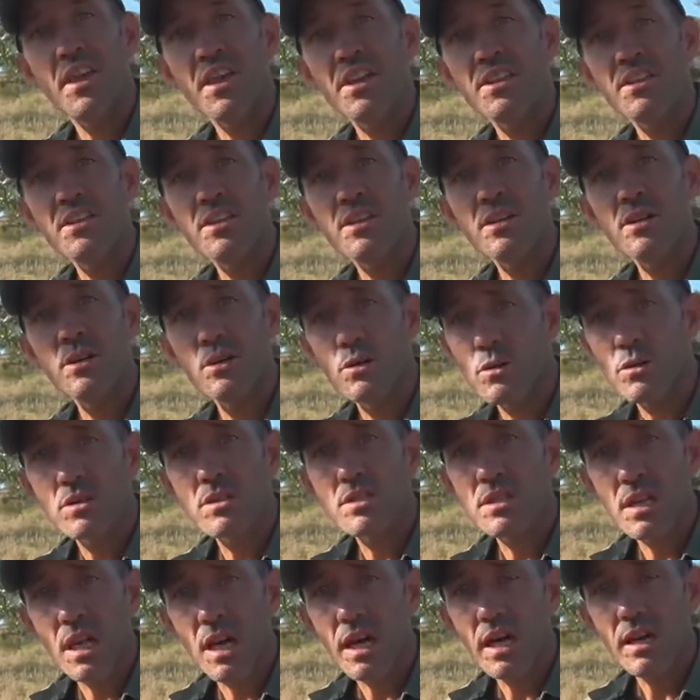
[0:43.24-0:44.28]
that
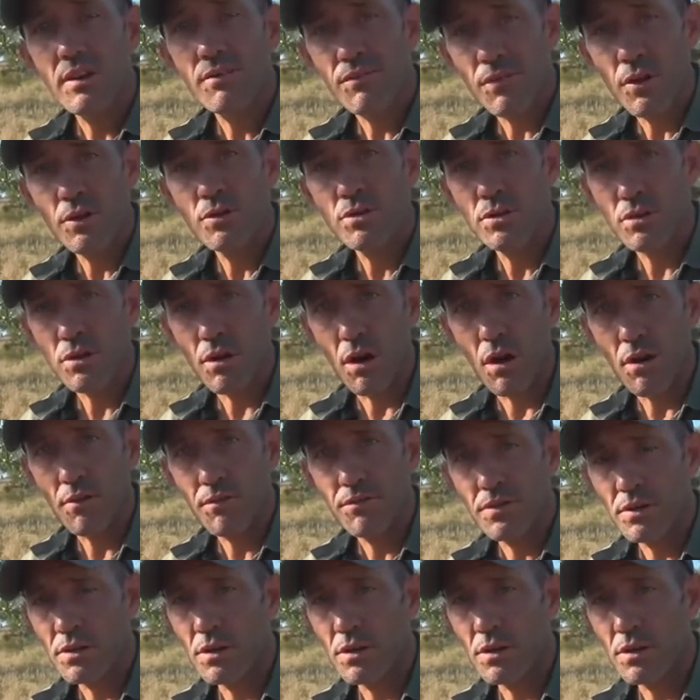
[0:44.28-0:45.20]
looks like a photograph.